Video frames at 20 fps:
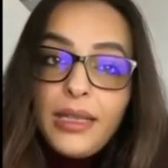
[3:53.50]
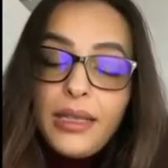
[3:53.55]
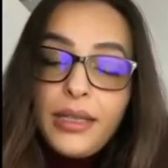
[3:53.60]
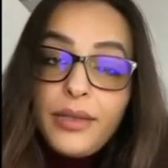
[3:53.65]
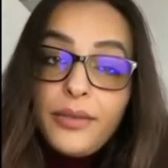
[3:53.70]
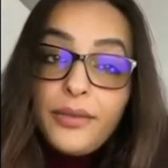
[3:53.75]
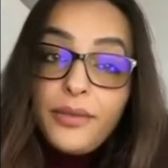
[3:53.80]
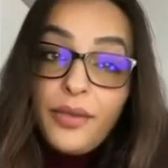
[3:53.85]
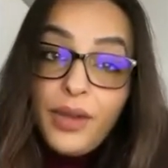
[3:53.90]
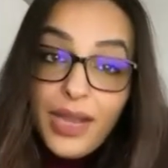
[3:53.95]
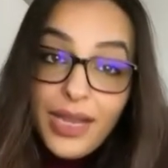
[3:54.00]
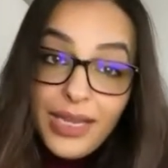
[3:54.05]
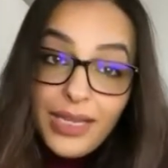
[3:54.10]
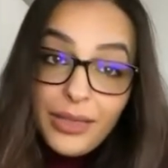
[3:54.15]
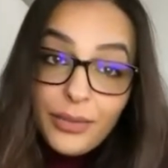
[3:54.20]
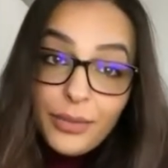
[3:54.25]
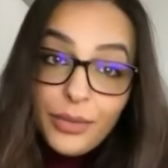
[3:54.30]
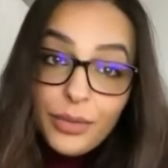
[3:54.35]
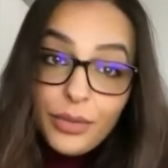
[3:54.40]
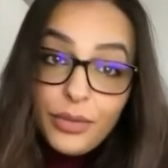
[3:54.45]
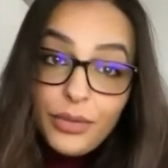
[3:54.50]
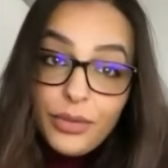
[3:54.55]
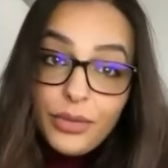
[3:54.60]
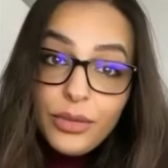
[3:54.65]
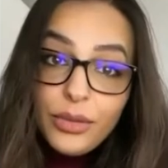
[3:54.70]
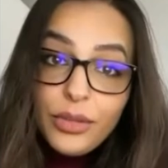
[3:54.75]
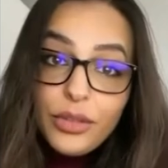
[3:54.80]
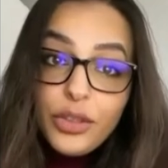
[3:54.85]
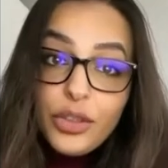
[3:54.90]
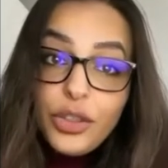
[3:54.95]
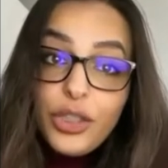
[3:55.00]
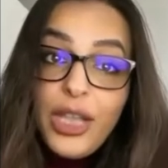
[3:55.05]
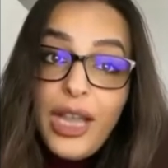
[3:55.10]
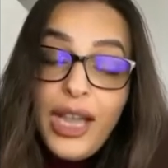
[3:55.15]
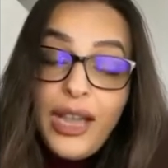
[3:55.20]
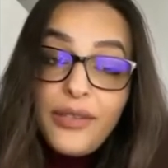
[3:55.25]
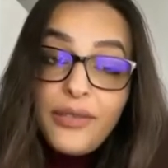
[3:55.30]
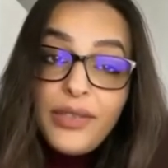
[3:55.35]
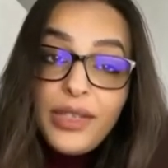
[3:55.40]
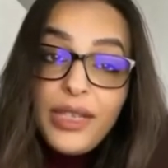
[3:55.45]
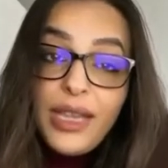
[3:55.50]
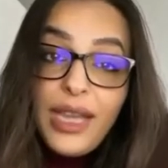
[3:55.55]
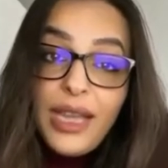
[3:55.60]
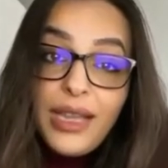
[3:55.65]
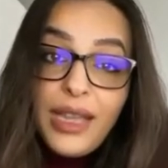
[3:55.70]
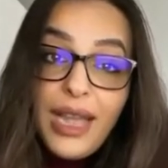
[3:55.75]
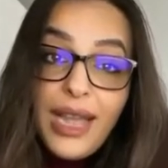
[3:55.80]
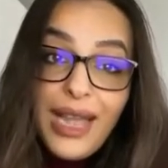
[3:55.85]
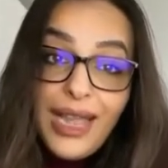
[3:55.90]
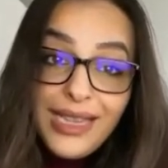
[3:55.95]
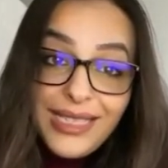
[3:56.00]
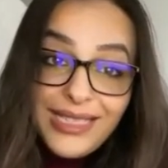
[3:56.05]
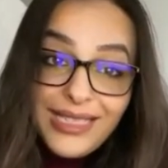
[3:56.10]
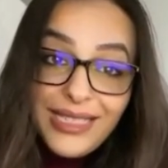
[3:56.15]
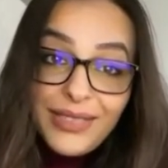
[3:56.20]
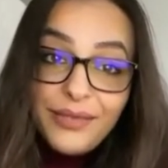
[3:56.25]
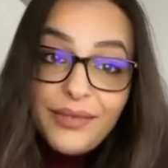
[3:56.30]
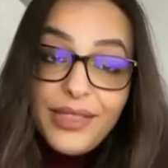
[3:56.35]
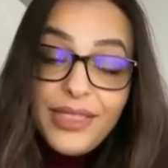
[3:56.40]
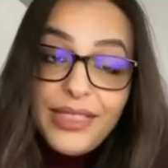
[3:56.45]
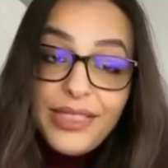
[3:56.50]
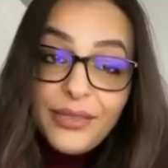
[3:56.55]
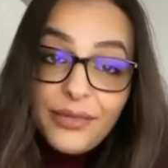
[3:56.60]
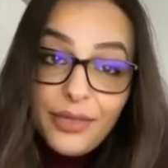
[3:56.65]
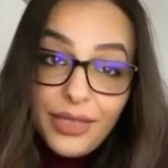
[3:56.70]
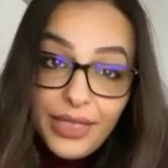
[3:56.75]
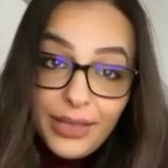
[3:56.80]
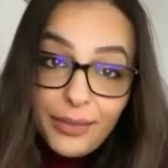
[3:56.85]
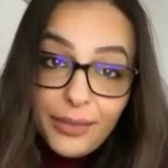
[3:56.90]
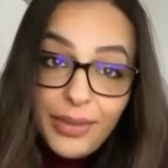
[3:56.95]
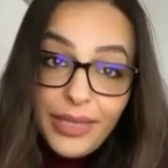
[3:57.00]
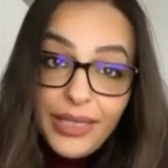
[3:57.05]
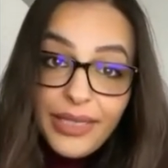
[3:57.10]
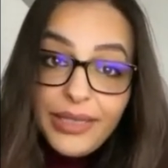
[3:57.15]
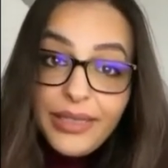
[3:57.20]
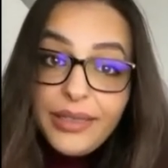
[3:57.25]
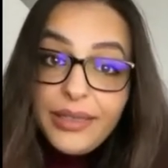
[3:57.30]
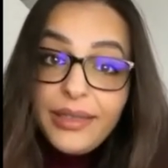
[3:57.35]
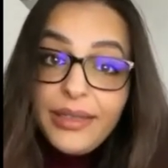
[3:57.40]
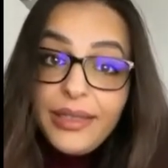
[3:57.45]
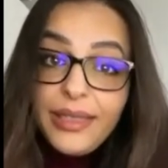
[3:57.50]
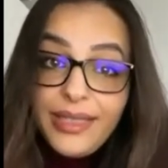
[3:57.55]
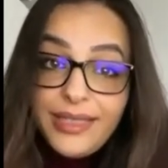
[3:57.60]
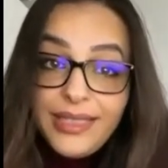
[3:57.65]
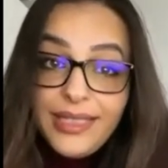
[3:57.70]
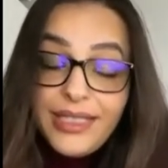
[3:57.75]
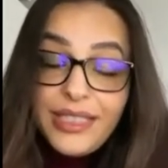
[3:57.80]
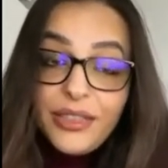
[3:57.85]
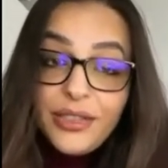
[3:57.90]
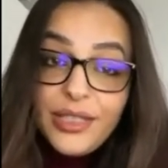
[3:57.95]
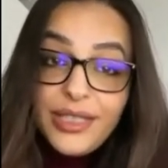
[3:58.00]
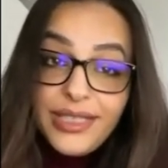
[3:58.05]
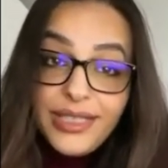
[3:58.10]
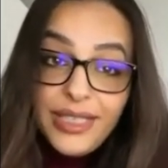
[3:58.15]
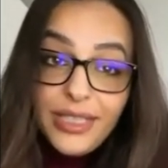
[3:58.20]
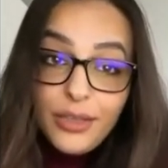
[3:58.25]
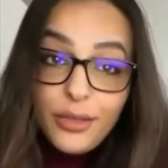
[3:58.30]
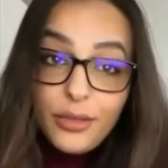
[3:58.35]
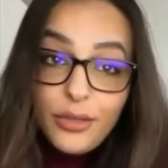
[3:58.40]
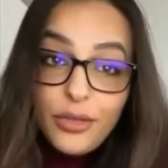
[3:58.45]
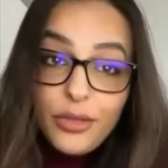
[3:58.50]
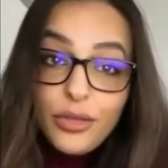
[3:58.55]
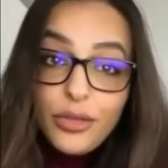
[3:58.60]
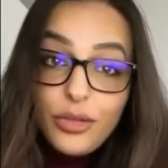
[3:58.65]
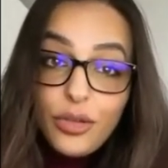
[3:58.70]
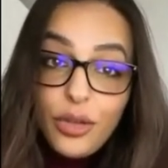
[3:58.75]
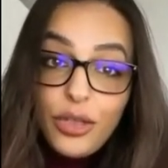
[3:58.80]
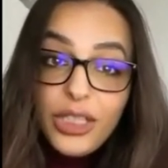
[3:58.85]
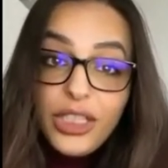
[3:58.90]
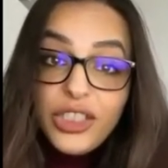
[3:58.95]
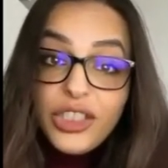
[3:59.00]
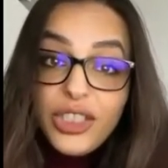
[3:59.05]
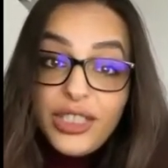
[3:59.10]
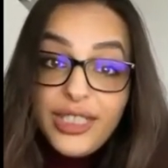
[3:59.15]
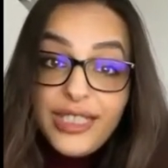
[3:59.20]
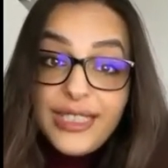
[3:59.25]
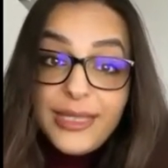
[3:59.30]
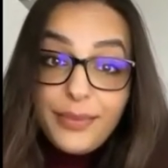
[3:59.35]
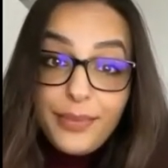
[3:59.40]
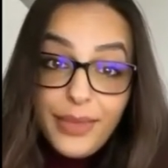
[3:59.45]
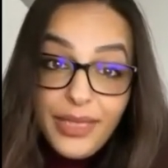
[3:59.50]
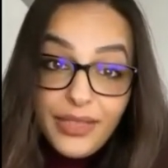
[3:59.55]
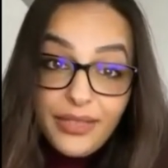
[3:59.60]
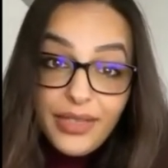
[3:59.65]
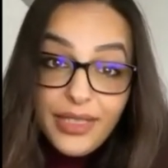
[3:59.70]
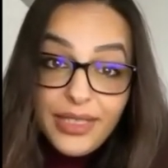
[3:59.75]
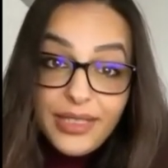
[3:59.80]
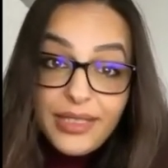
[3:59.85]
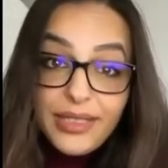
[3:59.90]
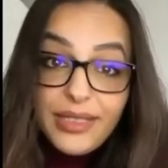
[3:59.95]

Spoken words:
Viable, do you have an actively developing the necessary skills, knowledge and experience